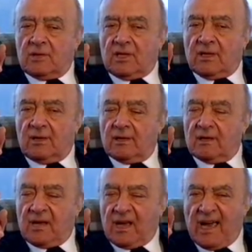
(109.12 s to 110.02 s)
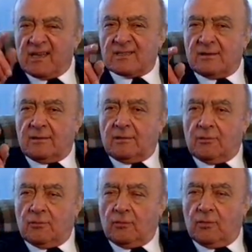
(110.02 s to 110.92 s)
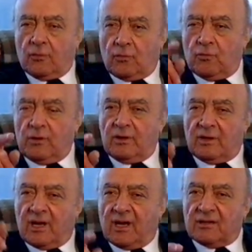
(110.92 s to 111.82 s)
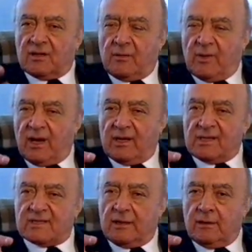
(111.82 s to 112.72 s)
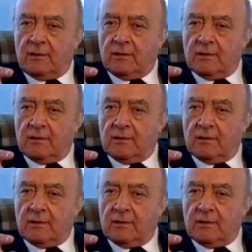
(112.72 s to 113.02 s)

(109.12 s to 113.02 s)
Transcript: the gangster who ruling the country behind the scene,